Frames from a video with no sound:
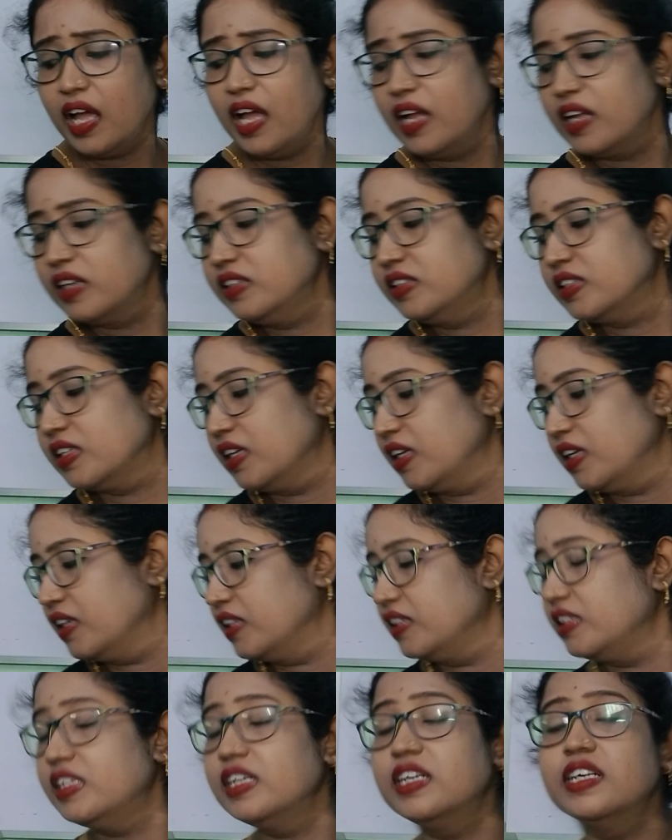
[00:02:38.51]
and
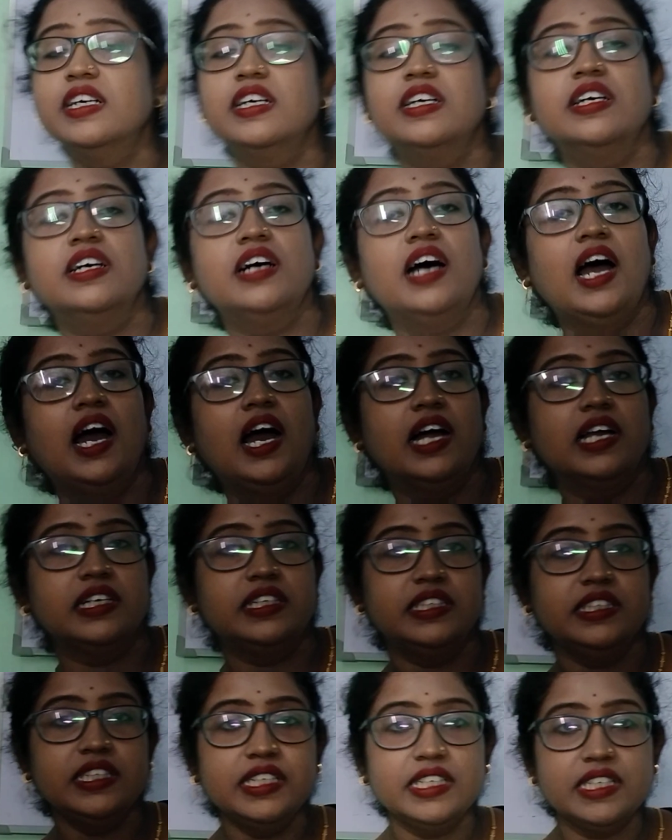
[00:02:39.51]
the
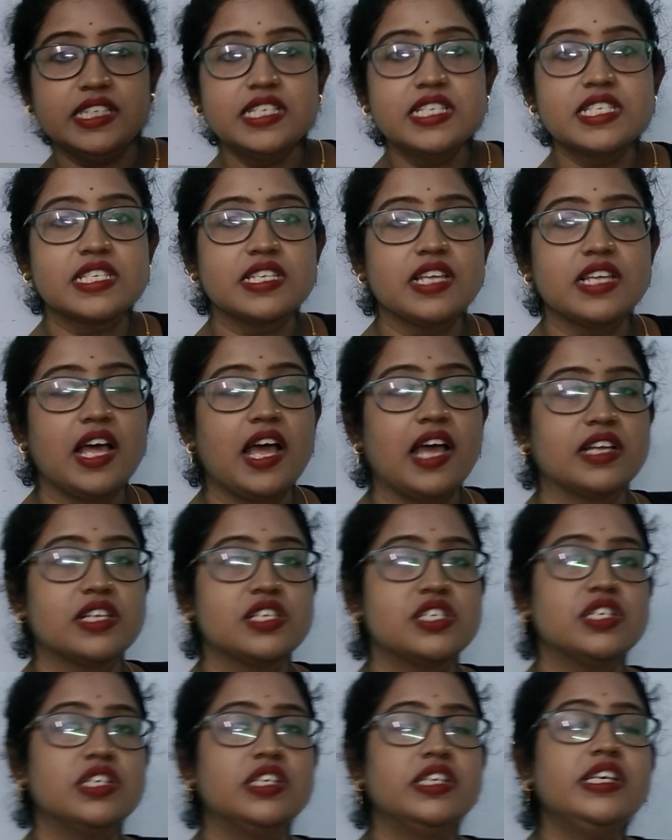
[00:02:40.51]
arteries
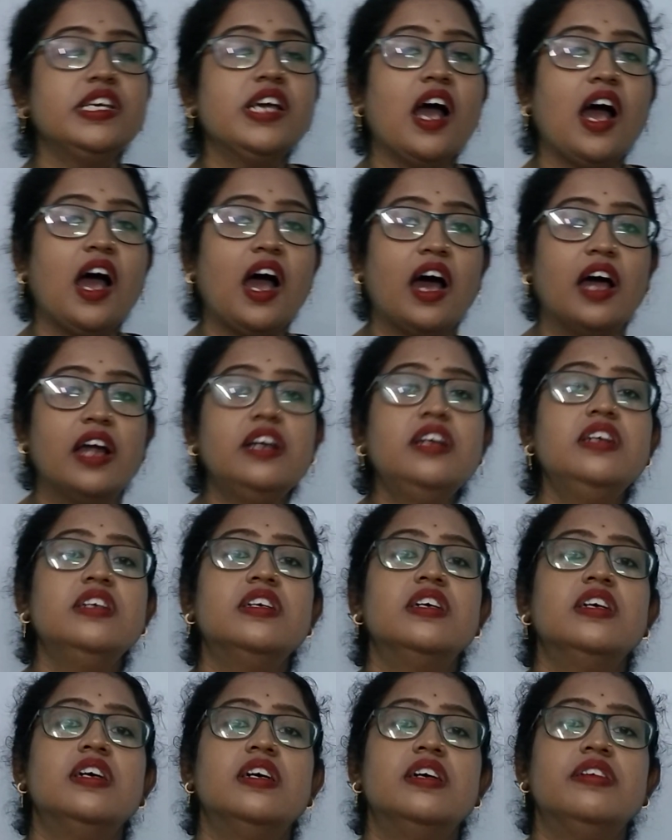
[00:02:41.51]
actually are
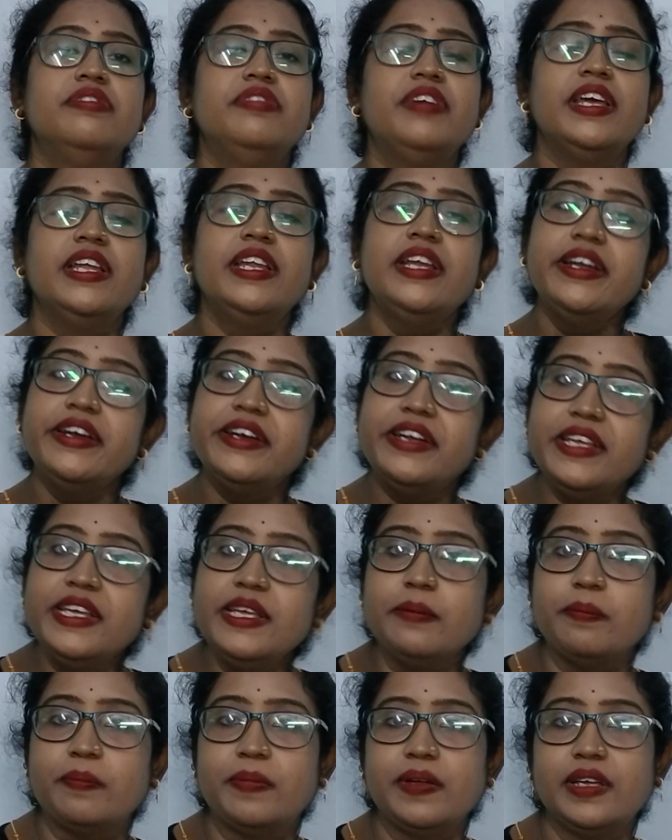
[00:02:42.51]
very
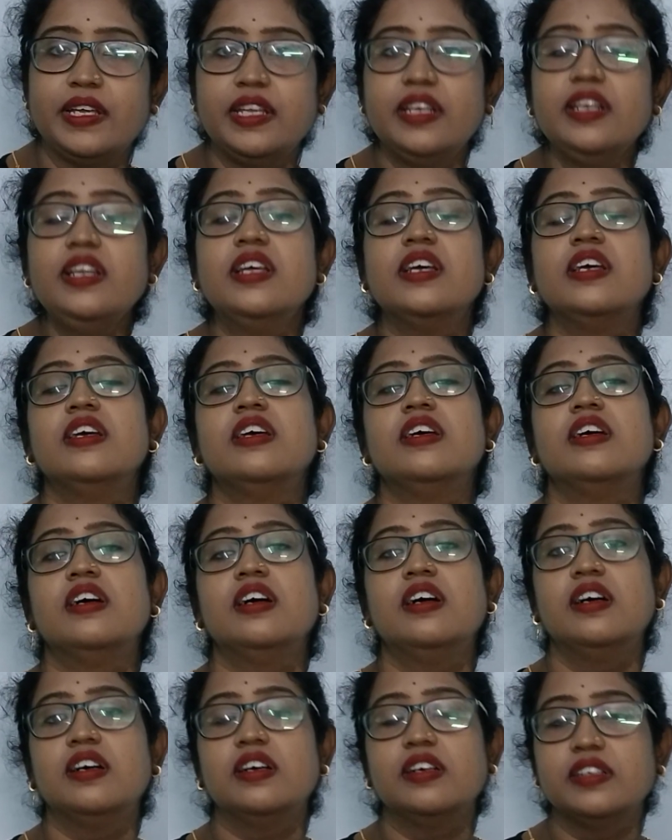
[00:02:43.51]
deep in
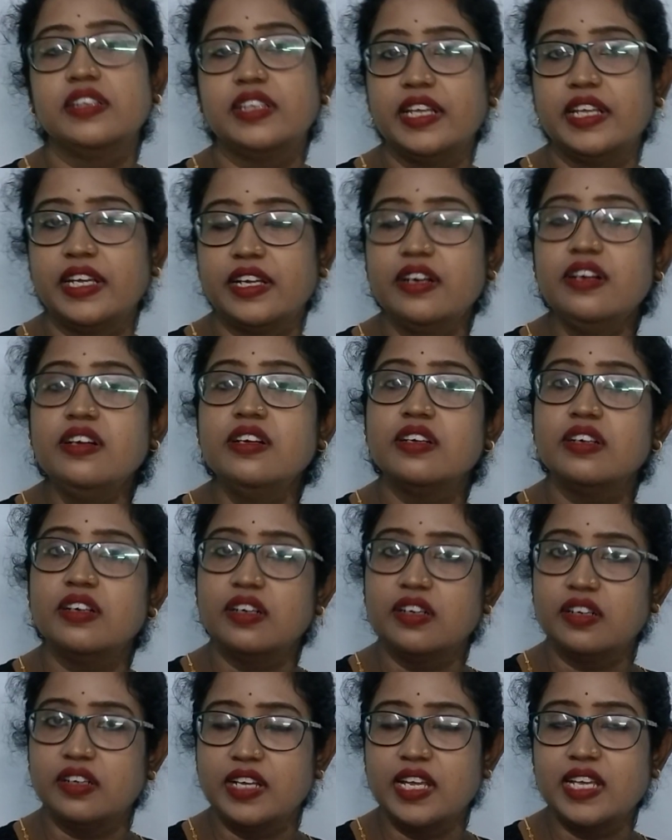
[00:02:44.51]
their
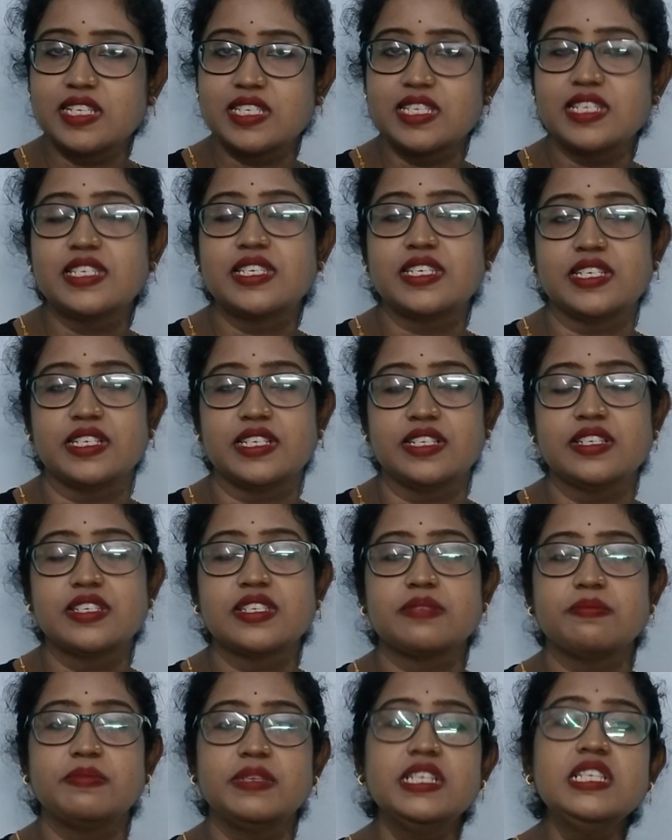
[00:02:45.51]

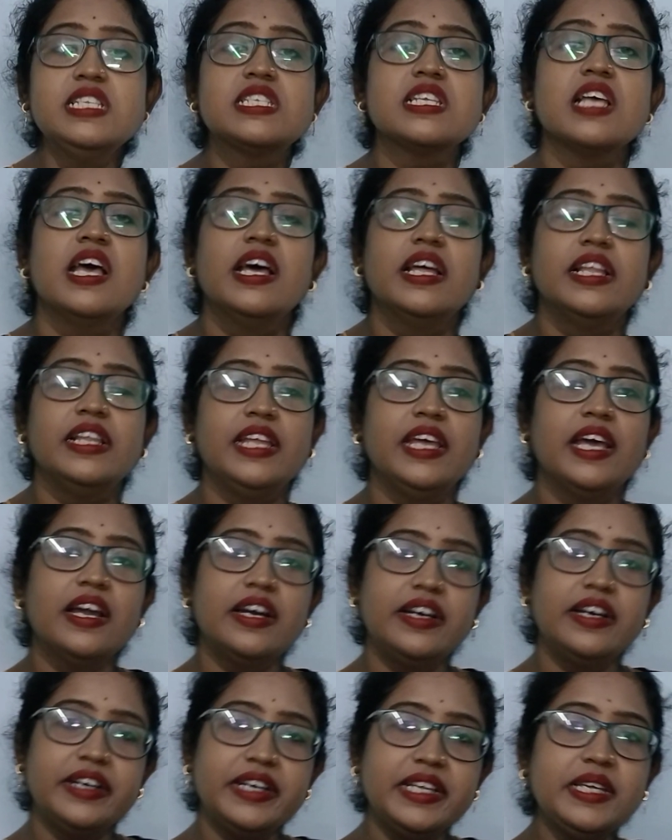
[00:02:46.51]
existence, means they
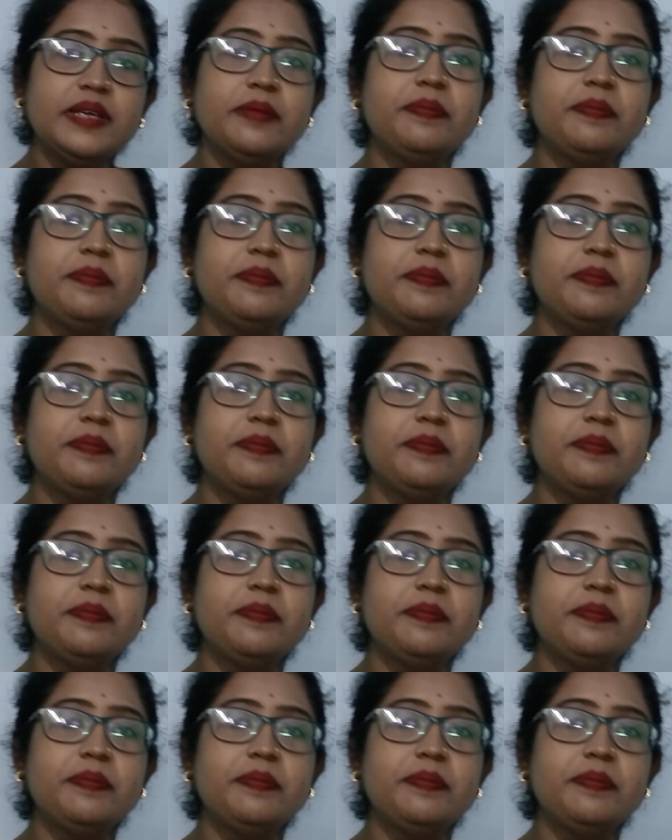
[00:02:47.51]
are